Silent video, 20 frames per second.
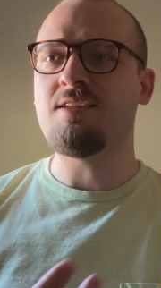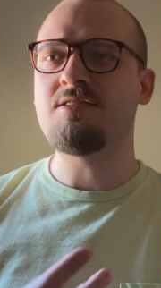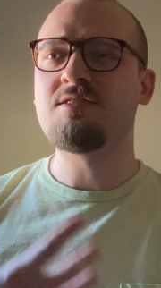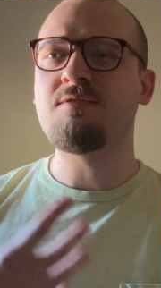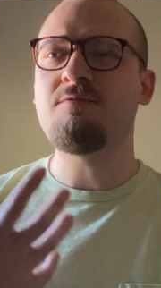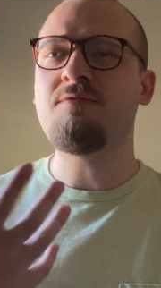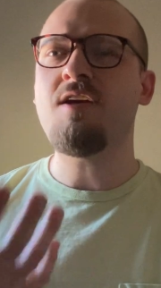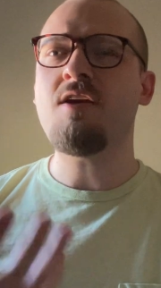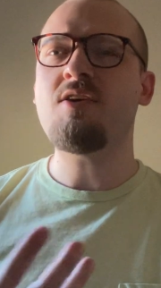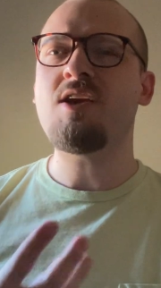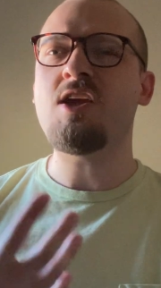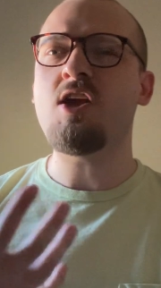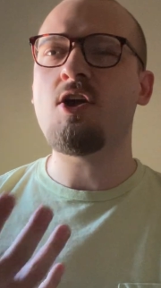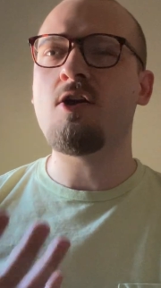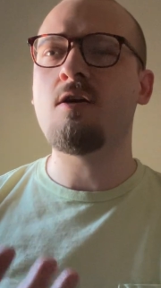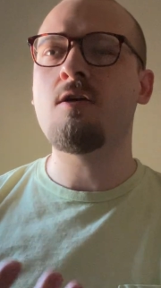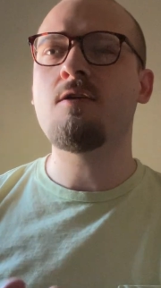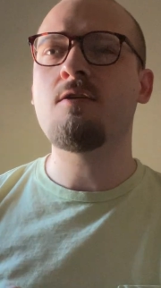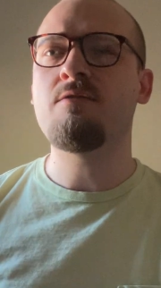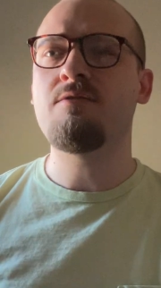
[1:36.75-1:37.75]
It's very
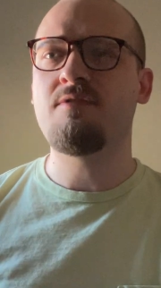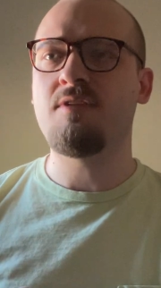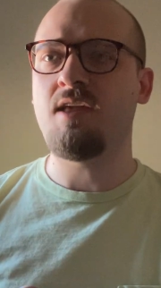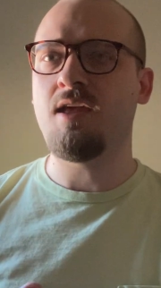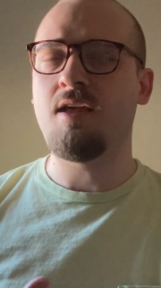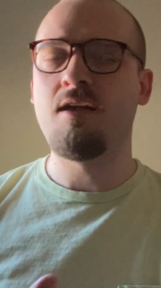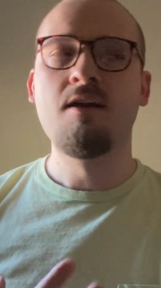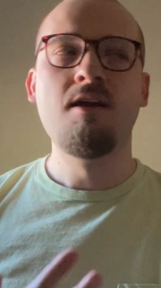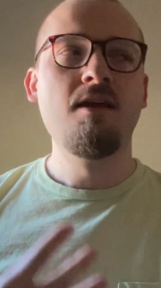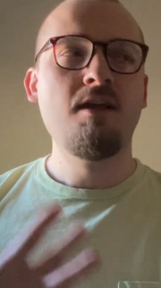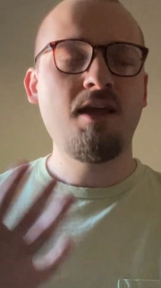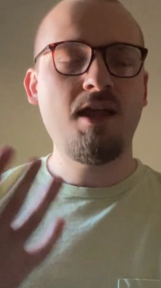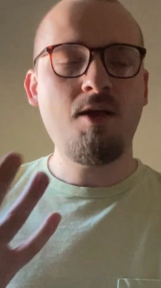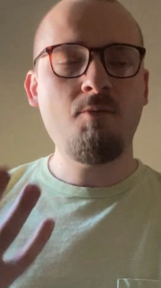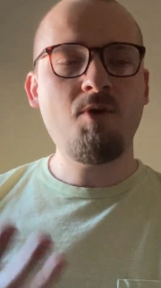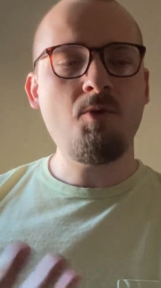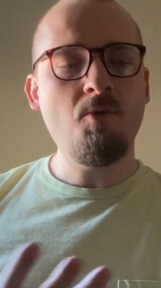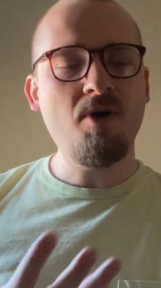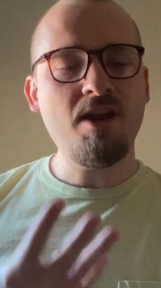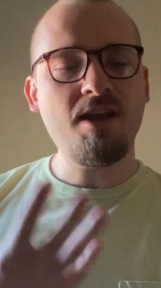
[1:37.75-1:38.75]
earthy, and
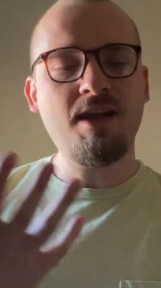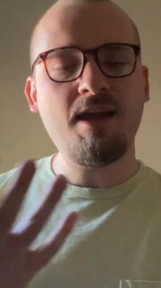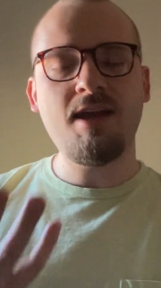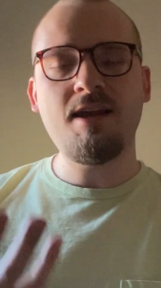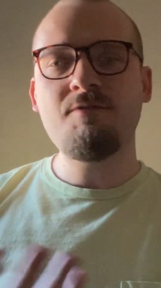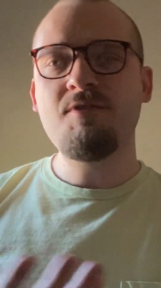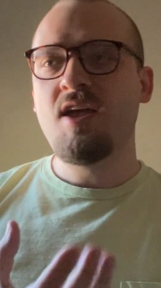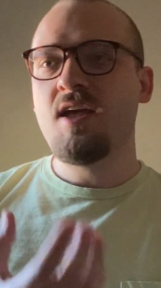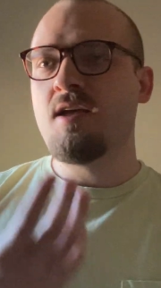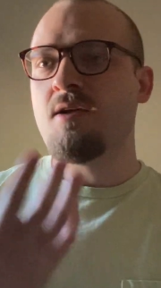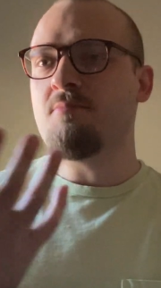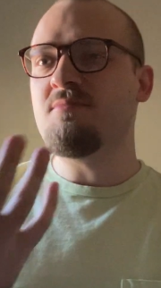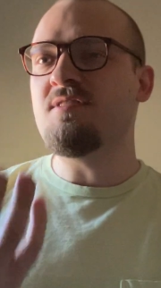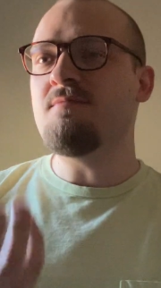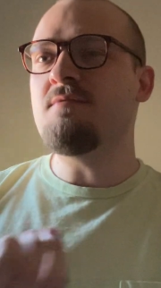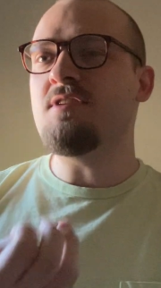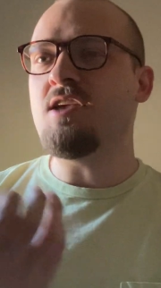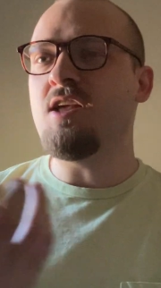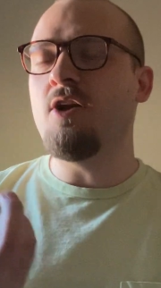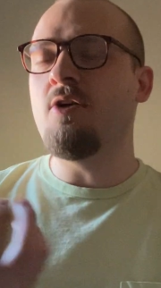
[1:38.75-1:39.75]
we want to kind
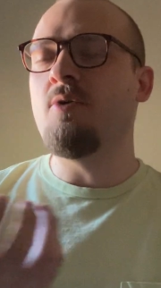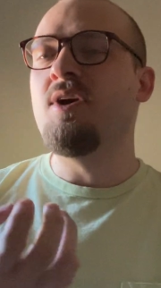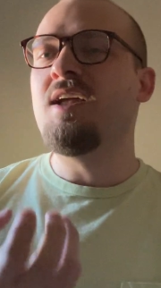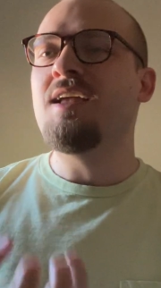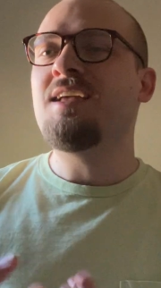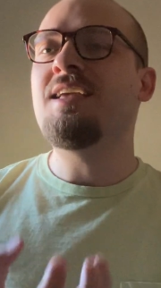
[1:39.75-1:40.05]
of,